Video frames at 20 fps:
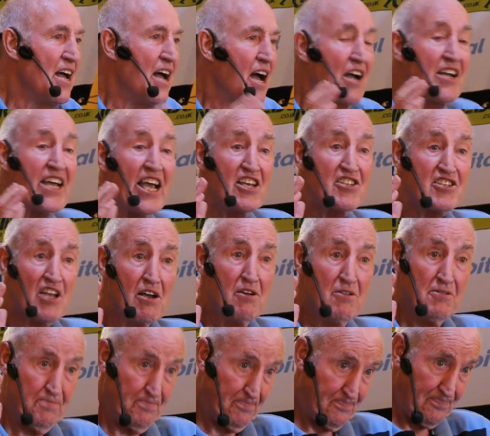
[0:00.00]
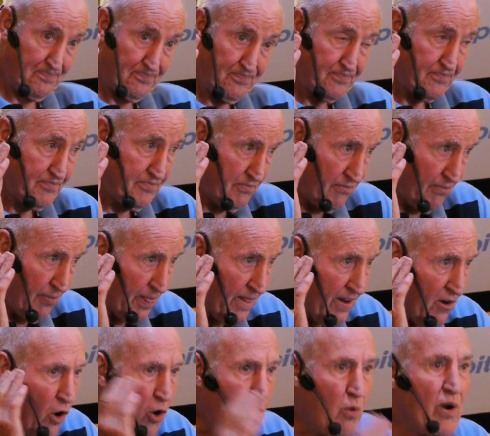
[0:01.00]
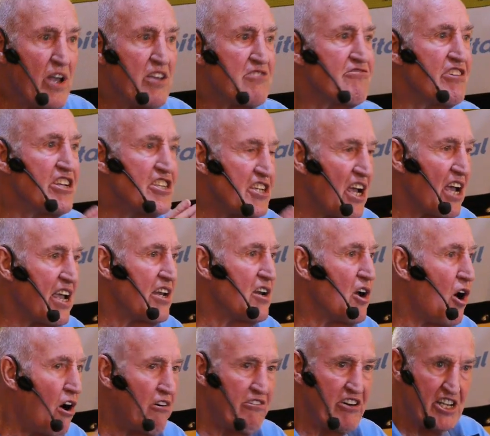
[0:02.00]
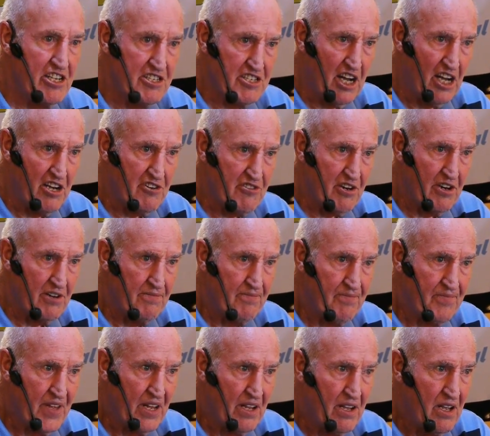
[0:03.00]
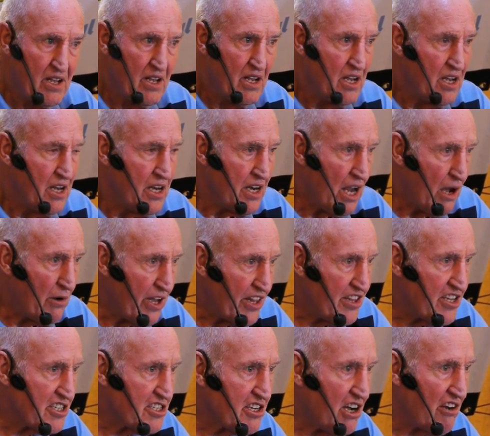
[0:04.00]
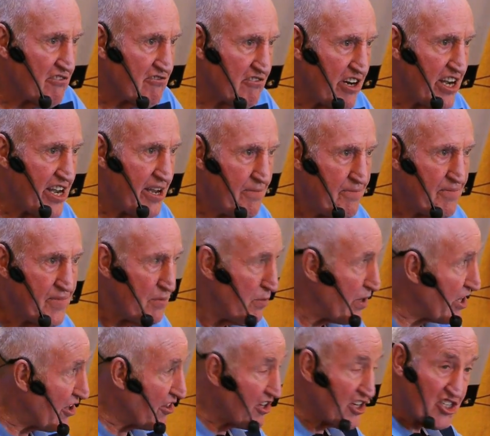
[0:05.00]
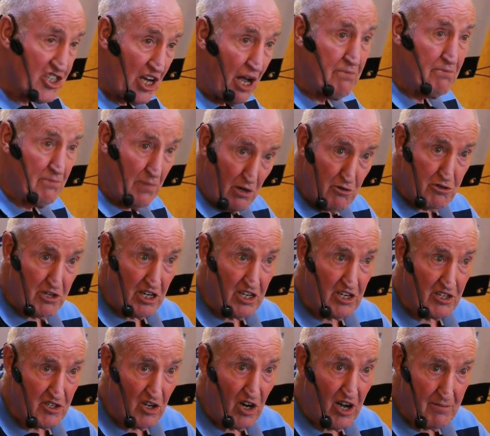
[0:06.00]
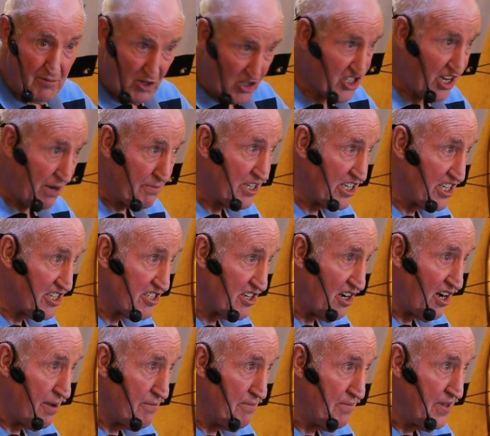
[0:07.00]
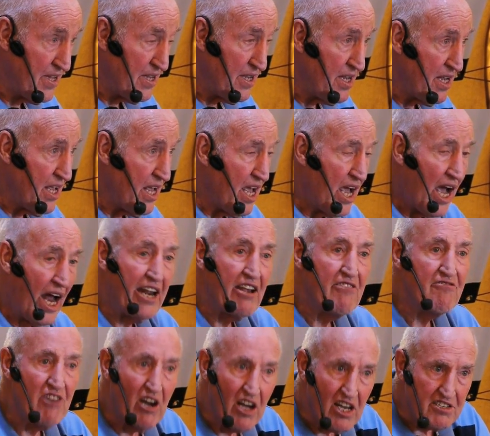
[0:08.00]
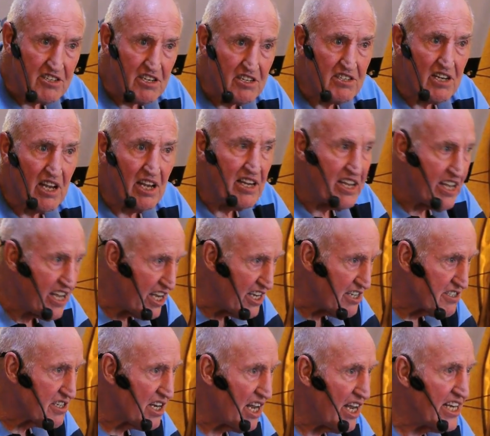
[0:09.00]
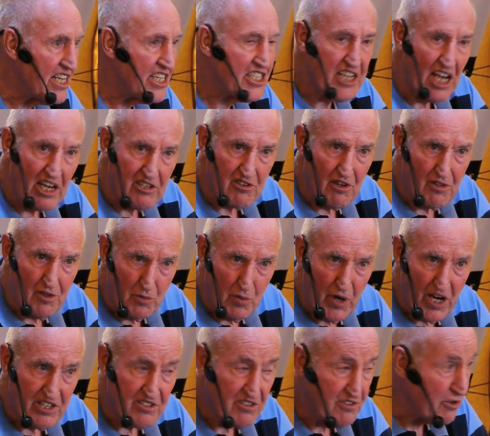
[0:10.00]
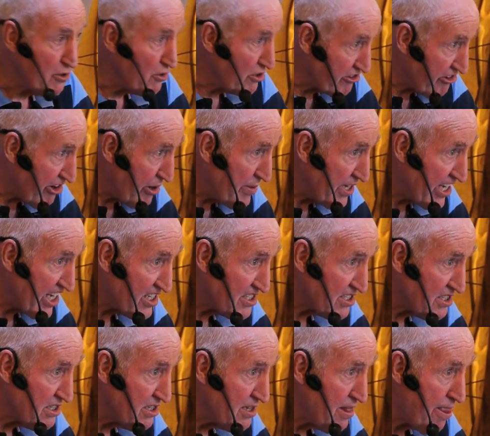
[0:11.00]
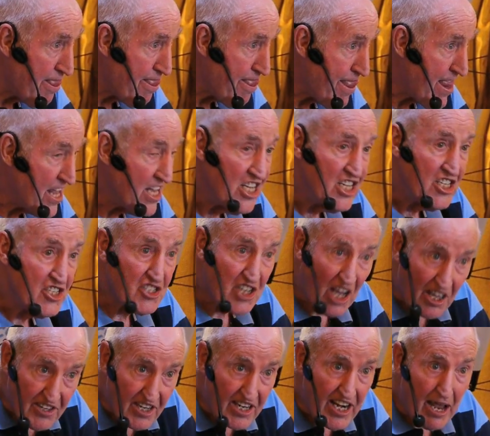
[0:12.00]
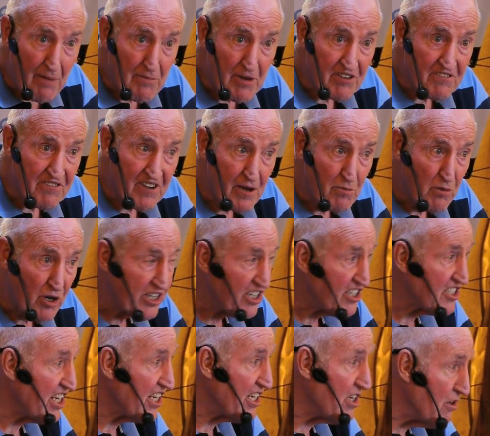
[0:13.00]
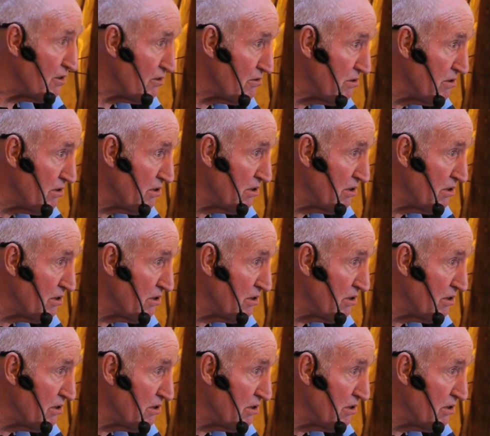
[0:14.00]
Okay, so always retain orientation. Now in this country, we got the sun most of the time, or some of the time, and it rises in the east and it sets on the west. Do you all agree with this? Southern hemisphere, what does it do?